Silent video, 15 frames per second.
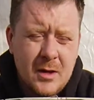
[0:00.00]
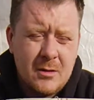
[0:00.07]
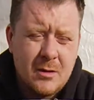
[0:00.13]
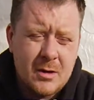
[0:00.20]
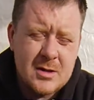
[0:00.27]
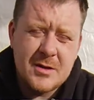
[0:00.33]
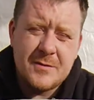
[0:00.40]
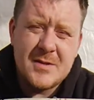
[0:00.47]

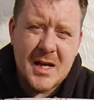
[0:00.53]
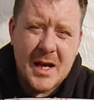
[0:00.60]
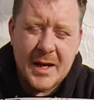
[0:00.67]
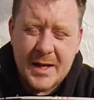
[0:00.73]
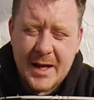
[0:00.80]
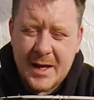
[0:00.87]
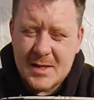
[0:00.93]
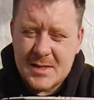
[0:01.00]
once I've turned
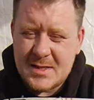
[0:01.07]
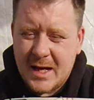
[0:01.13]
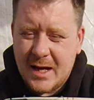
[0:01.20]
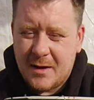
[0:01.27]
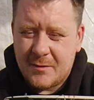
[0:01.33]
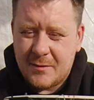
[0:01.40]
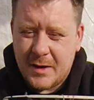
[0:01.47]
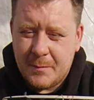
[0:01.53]
the ends
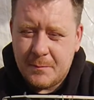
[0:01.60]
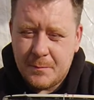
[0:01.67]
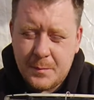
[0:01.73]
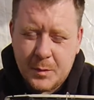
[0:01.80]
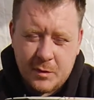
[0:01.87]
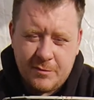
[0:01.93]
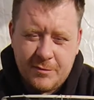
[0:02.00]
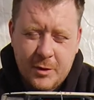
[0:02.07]
down, I've then
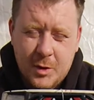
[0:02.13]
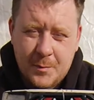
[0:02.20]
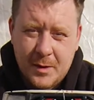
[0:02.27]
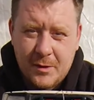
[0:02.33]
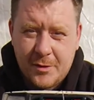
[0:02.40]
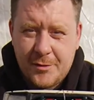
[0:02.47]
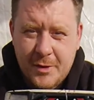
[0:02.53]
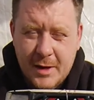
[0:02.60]
put
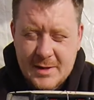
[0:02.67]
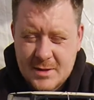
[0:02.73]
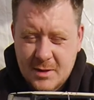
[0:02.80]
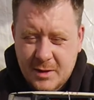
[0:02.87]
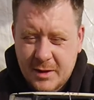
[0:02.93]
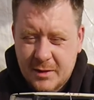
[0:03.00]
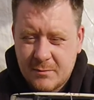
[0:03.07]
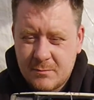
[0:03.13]
4mm thread
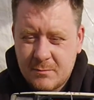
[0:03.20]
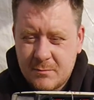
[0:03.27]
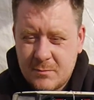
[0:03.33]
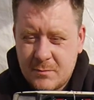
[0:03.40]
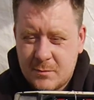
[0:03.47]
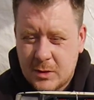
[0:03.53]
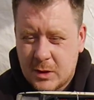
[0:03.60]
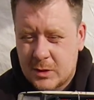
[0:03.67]
on it and
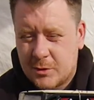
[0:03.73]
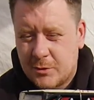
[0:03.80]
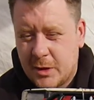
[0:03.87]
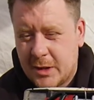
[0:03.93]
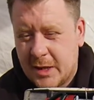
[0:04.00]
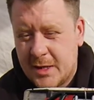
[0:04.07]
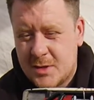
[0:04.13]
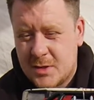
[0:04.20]
got the
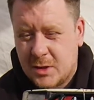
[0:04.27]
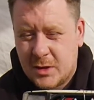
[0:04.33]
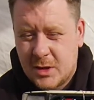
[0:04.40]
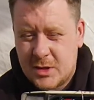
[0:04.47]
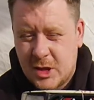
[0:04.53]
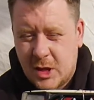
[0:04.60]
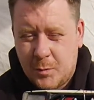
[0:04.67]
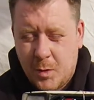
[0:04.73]
rod ends on. The
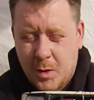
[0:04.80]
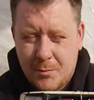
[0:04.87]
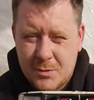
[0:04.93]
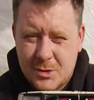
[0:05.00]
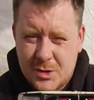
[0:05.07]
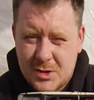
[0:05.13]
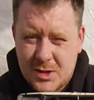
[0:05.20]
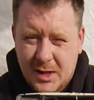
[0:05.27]
top one was
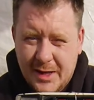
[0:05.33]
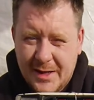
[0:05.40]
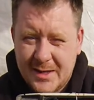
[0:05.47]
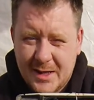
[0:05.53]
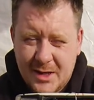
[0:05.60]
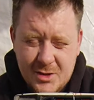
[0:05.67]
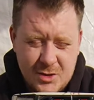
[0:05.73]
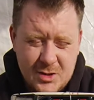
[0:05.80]
just a link
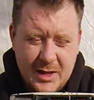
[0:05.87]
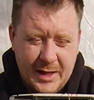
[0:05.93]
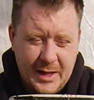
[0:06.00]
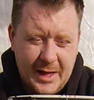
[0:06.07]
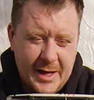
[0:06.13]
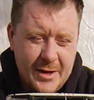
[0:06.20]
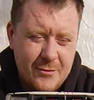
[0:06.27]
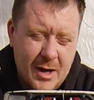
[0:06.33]
that I just had
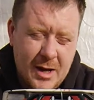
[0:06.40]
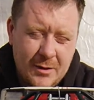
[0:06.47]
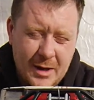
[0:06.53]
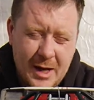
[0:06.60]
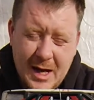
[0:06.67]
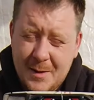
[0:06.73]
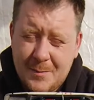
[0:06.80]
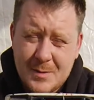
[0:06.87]
laying around.
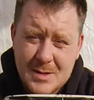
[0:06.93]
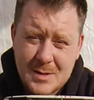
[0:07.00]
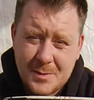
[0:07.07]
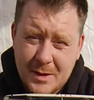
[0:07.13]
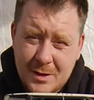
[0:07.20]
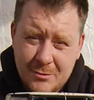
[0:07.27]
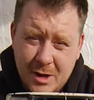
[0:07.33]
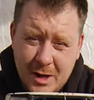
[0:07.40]
It happened to be
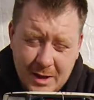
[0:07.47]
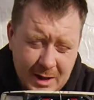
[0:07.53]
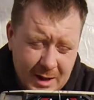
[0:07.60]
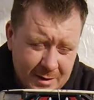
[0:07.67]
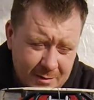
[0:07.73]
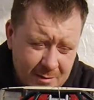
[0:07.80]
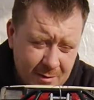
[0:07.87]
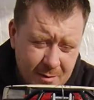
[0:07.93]
the right
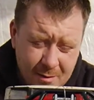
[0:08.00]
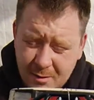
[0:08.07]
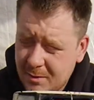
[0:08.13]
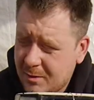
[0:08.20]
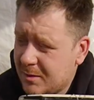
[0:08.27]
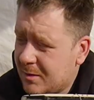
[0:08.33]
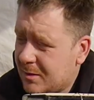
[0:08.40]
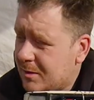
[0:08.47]
length.
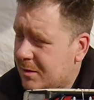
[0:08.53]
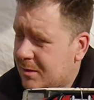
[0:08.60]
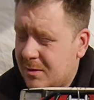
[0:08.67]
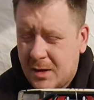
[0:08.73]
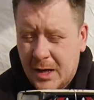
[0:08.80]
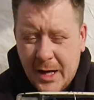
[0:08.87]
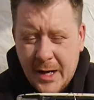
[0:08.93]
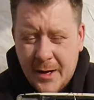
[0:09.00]

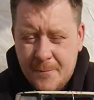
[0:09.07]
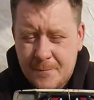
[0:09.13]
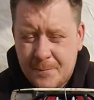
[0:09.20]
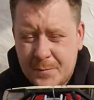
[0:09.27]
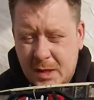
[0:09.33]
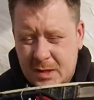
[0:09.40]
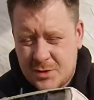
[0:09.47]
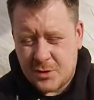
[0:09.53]

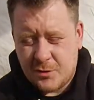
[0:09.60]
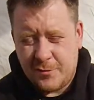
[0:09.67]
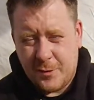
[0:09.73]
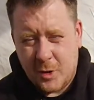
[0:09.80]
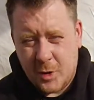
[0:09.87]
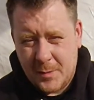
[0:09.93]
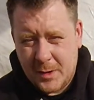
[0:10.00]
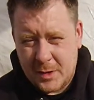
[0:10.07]
That's just
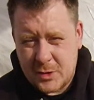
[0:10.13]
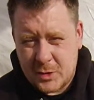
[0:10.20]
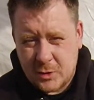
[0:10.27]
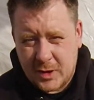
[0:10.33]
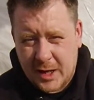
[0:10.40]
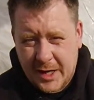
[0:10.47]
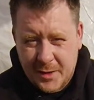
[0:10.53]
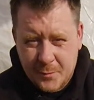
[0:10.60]
4mm stud
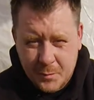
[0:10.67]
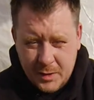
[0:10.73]
iron